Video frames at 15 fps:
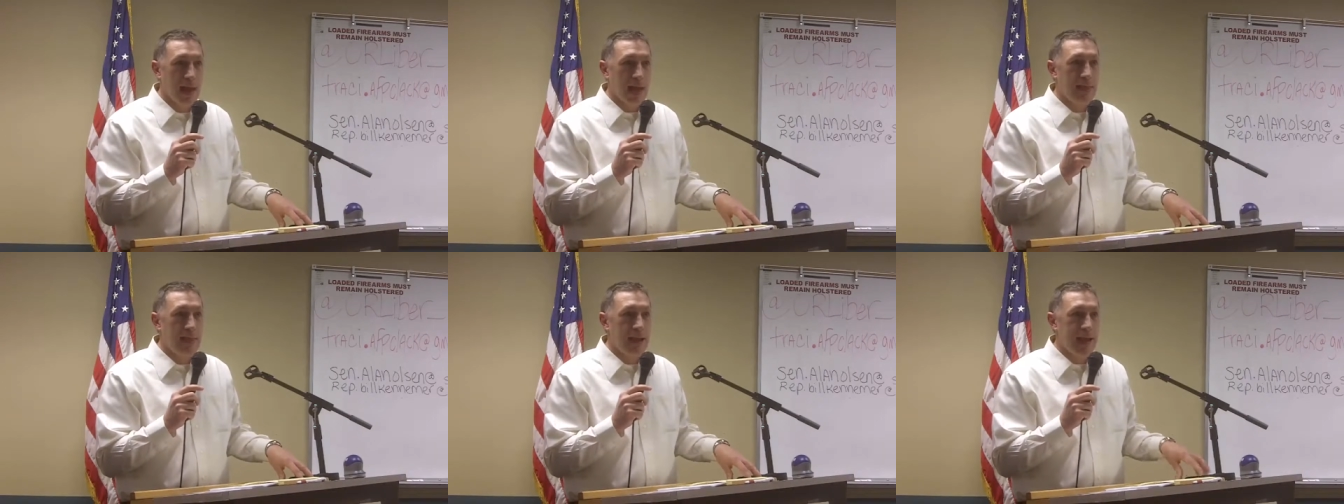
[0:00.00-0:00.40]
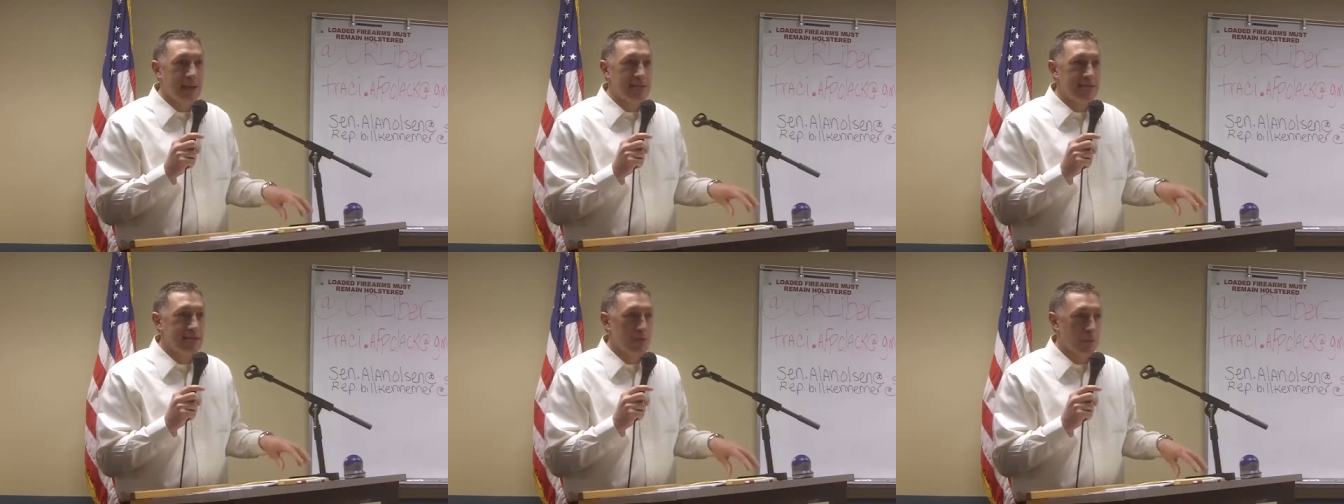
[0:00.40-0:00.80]
And
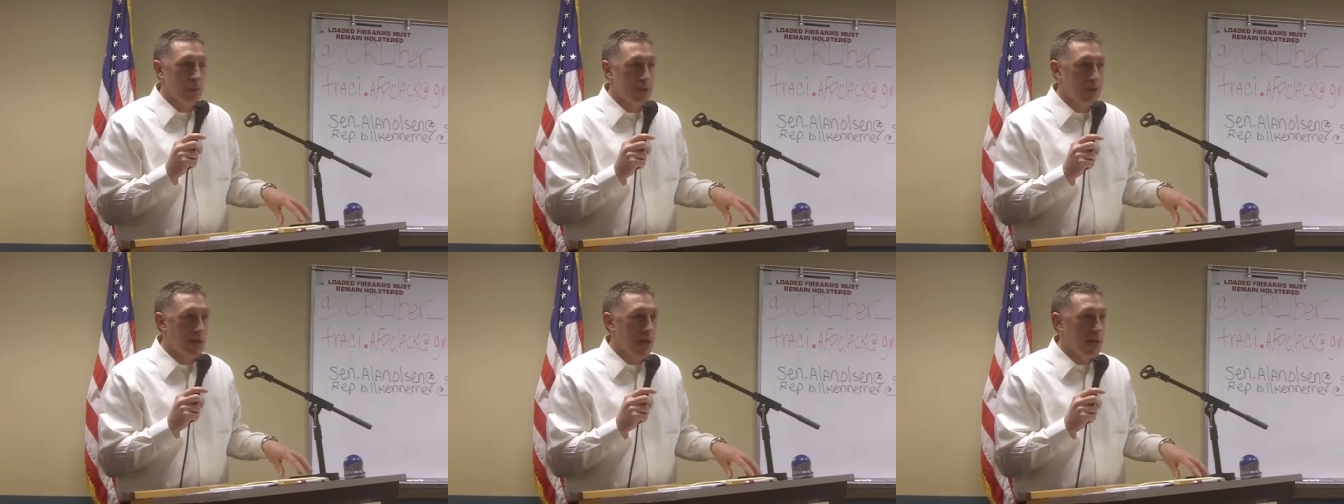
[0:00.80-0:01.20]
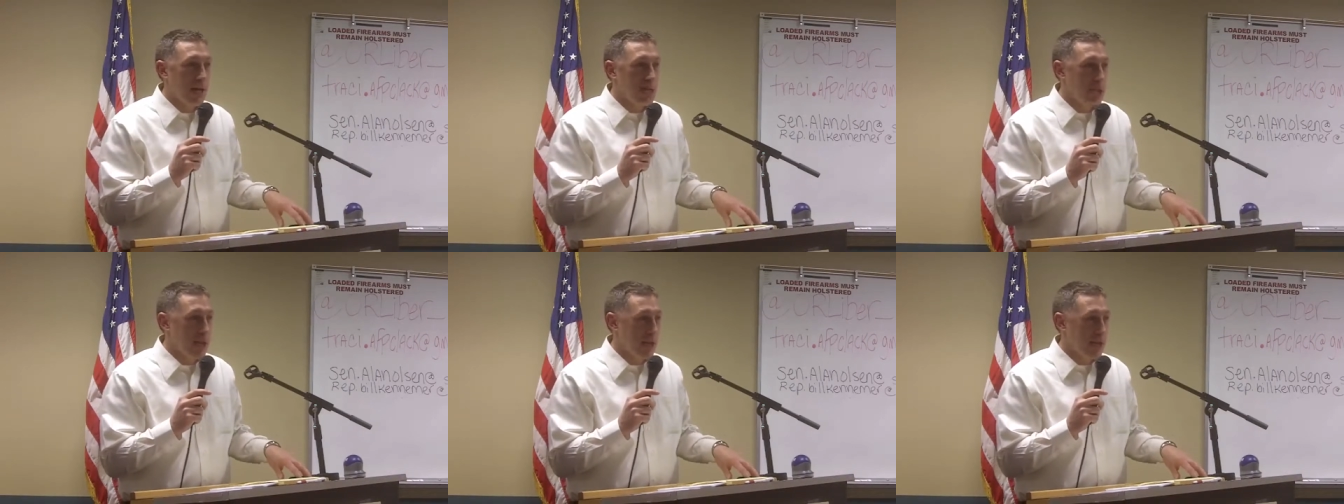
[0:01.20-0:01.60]
that's what's got
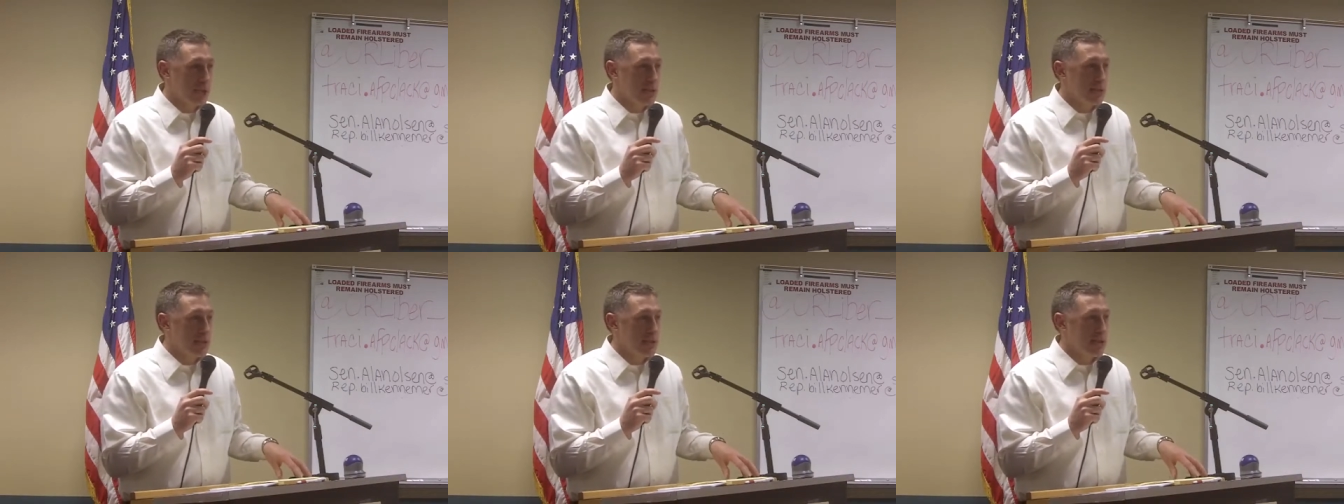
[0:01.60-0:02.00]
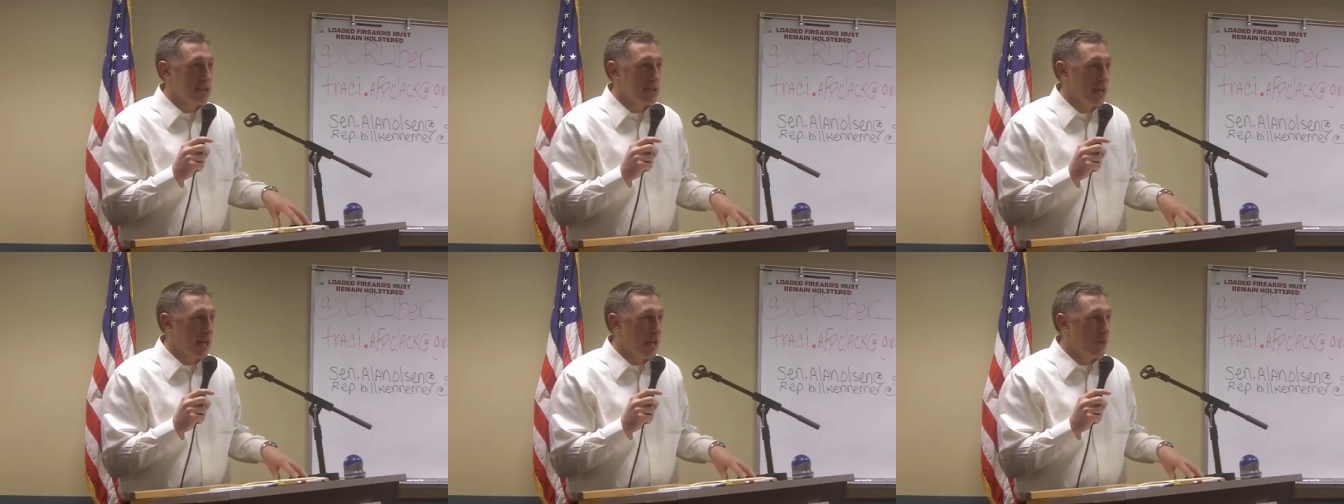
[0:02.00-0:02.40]
to change in this
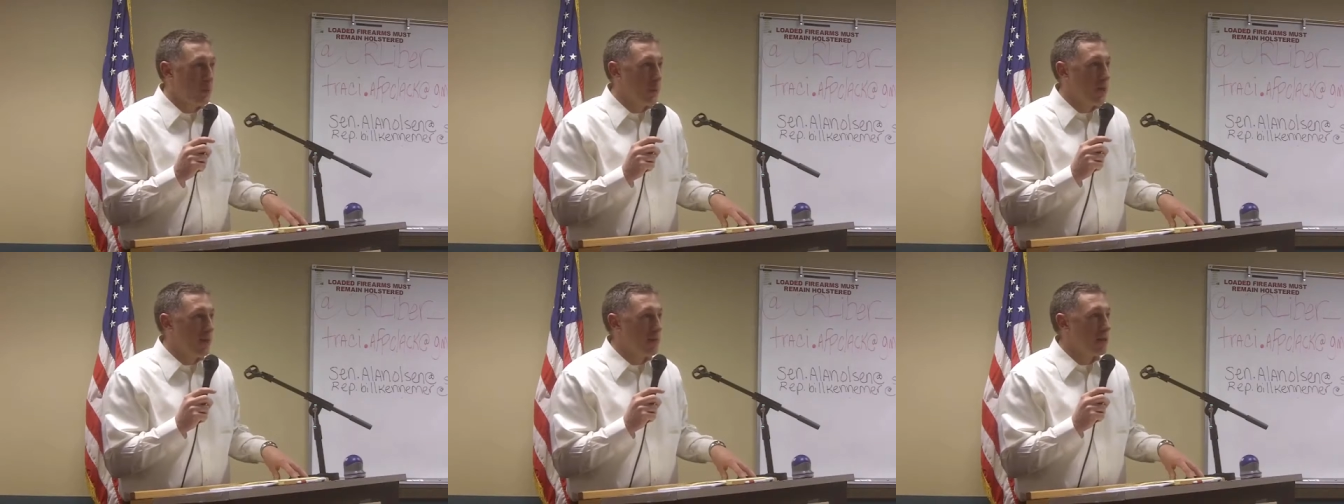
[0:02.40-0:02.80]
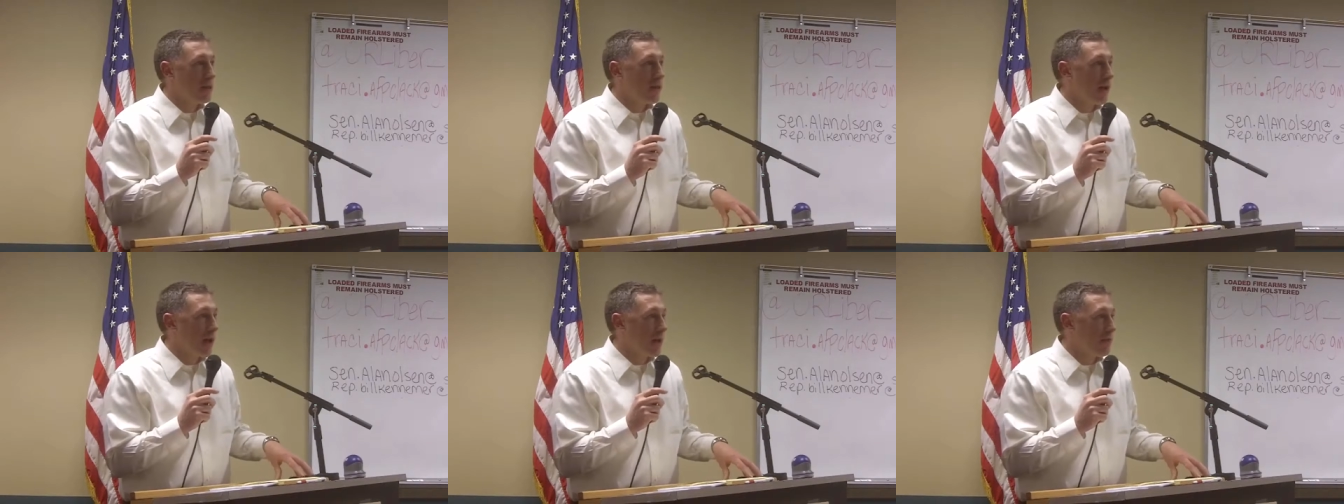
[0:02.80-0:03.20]
state. We have a
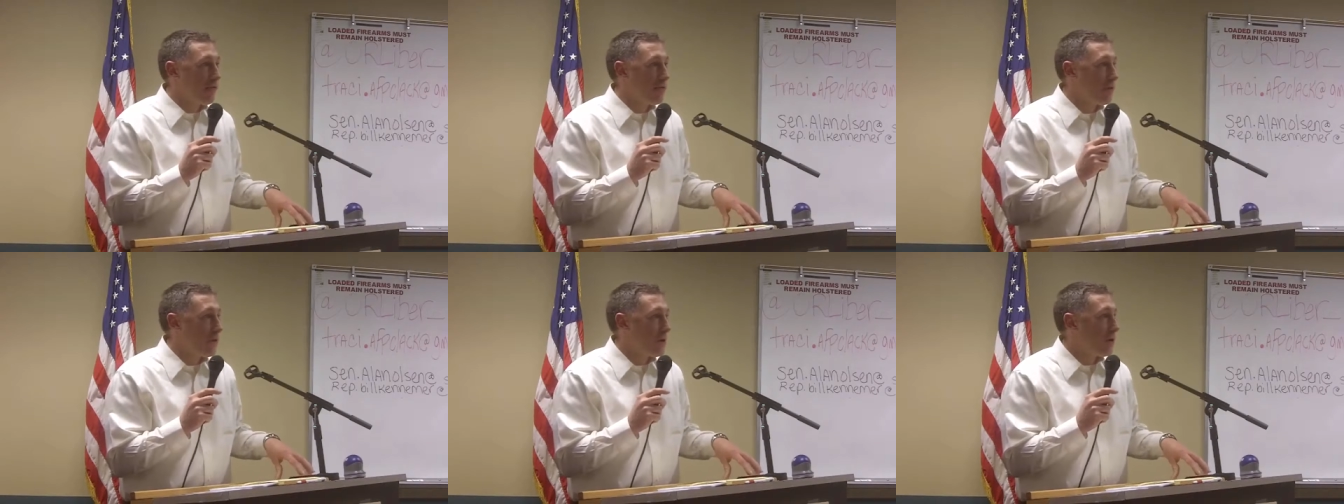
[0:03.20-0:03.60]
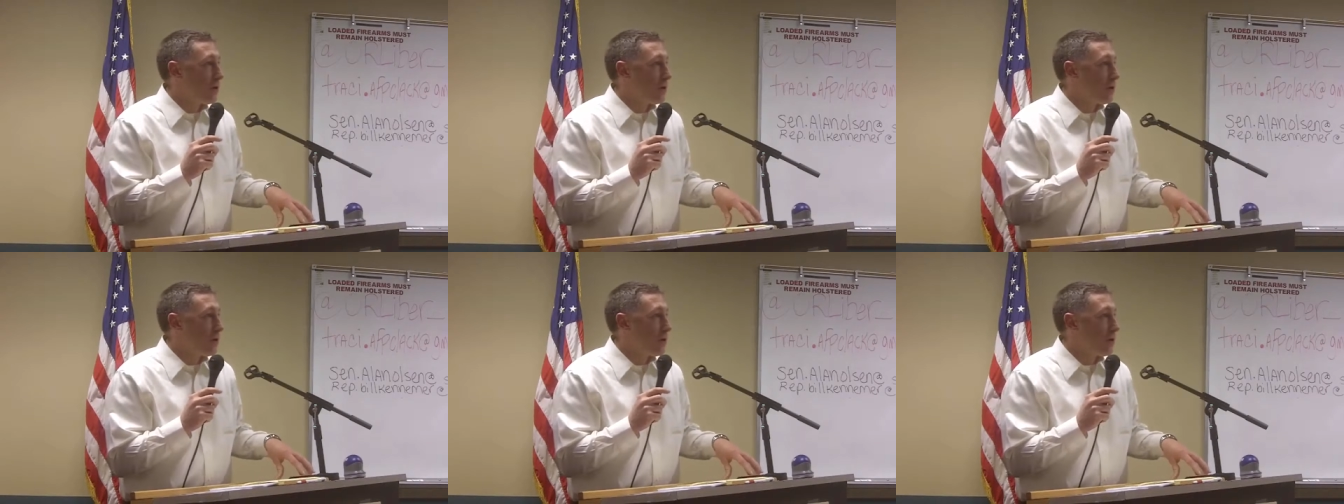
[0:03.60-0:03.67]
lot of